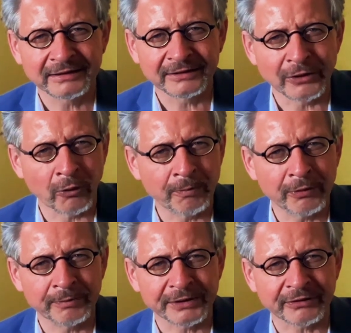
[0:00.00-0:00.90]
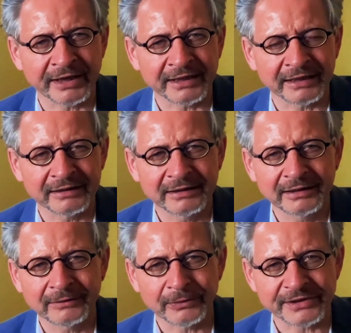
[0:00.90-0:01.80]
No perpetrator
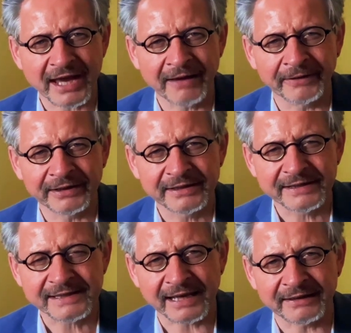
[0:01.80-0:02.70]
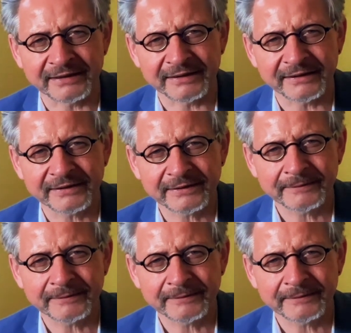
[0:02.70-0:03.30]
was ever sentenced.